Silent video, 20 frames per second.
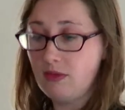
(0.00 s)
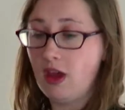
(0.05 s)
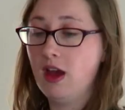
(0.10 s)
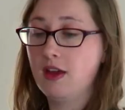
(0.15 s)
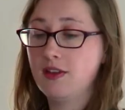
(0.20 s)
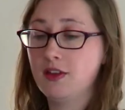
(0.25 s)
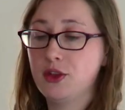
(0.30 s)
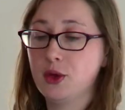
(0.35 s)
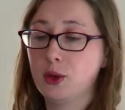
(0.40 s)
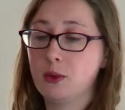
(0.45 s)

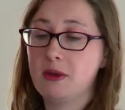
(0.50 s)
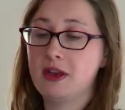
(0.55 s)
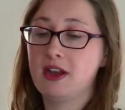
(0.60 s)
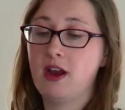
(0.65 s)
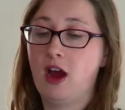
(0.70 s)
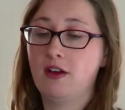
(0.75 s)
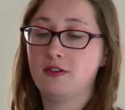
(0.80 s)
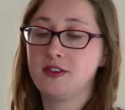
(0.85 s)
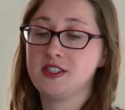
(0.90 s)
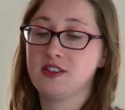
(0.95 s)
and that there would be an
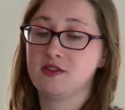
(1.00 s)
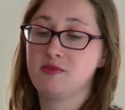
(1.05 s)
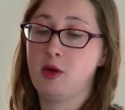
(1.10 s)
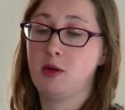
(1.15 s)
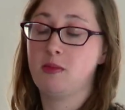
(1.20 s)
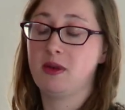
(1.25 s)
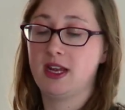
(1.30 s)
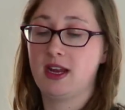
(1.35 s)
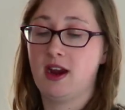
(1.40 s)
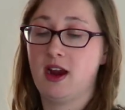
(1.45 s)
Office of
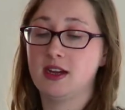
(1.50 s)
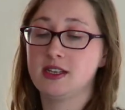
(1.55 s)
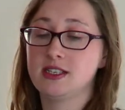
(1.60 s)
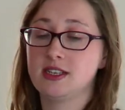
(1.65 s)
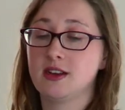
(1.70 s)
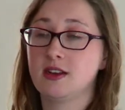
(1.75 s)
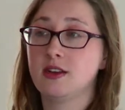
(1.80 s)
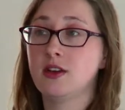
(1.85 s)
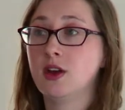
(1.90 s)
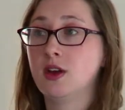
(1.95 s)
Public
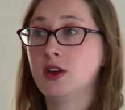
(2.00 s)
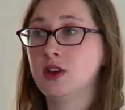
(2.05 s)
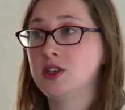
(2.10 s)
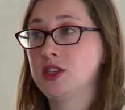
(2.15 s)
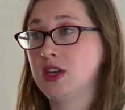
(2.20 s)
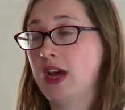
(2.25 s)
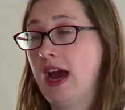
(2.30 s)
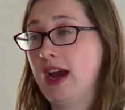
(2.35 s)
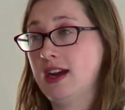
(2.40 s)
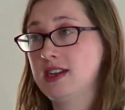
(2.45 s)
Guardian
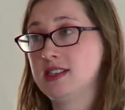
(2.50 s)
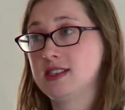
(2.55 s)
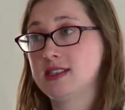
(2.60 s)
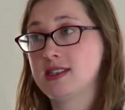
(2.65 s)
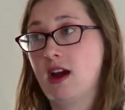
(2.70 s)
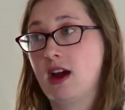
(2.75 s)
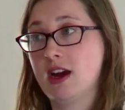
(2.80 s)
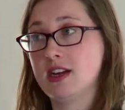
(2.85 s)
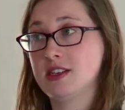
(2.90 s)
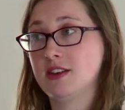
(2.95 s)
to act as
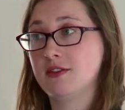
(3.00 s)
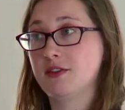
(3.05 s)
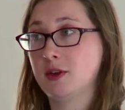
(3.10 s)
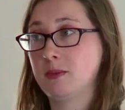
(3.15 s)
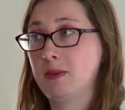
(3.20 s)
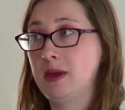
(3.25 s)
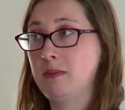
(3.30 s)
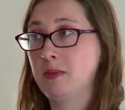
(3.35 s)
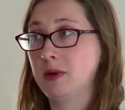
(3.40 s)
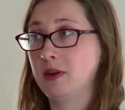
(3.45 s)
guardian for
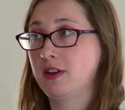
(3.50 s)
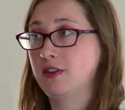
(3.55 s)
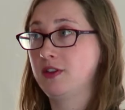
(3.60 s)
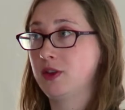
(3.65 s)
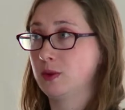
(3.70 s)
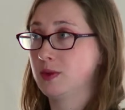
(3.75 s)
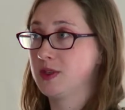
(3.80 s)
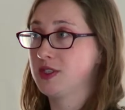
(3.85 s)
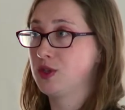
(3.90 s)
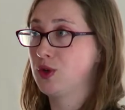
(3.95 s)
people if
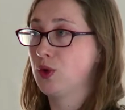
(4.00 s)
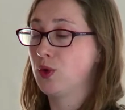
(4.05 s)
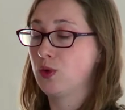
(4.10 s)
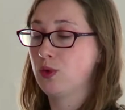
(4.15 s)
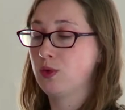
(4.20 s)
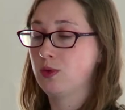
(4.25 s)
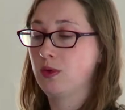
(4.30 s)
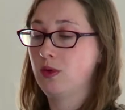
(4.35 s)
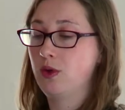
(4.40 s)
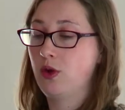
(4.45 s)
there was
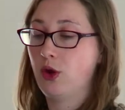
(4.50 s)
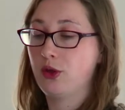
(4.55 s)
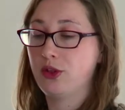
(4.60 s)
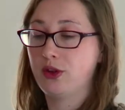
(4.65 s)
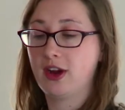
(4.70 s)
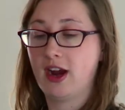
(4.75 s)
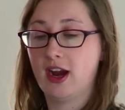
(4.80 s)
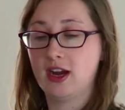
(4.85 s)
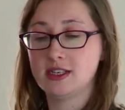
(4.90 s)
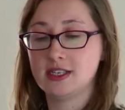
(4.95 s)
no
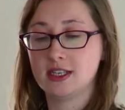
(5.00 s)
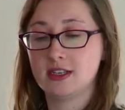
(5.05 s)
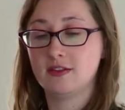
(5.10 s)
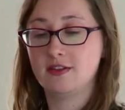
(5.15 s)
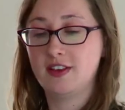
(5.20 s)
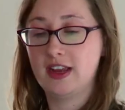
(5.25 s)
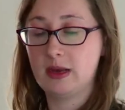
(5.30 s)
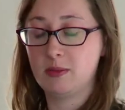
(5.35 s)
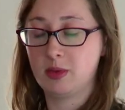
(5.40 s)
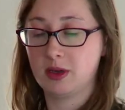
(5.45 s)
other guardian
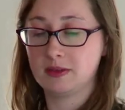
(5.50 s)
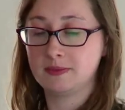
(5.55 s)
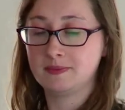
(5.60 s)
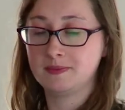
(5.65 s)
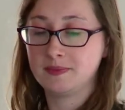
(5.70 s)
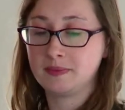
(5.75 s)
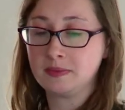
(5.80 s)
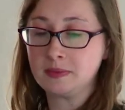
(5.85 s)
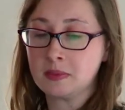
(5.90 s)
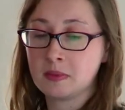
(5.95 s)
available.
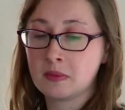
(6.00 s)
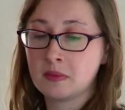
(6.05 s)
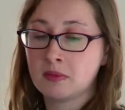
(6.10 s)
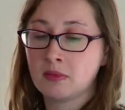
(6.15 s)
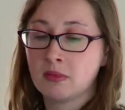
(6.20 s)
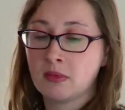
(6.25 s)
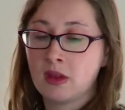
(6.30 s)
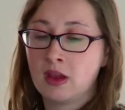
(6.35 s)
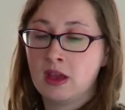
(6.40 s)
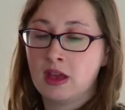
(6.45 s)

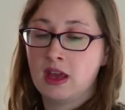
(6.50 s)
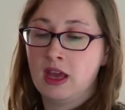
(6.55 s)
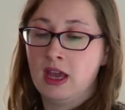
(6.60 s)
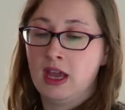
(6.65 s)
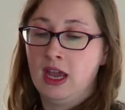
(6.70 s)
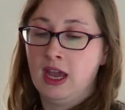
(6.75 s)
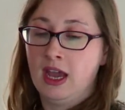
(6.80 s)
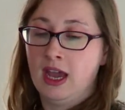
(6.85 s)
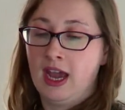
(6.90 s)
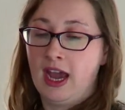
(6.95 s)

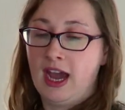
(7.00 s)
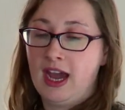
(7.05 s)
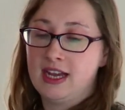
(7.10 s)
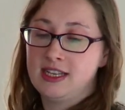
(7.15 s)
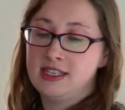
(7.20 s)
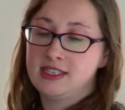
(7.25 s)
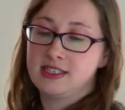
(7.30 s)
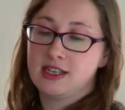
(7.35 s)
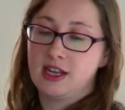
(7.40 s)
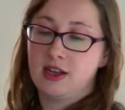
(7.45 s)

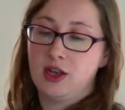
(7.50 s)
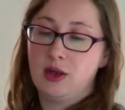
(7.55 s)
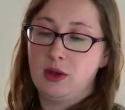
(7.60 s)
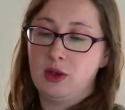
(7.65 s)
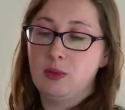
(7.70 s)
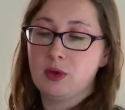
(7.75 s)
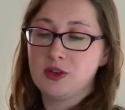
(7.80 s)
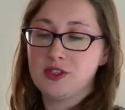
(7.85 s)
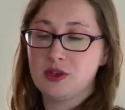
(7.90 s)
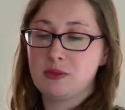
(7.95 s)
And
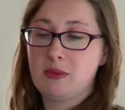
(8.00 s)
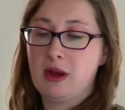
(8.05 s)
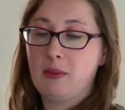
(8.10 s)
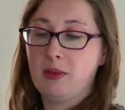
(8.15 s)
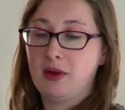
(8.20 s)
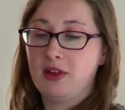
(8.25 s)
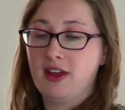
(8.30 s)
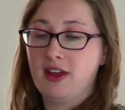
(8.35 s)
you must remember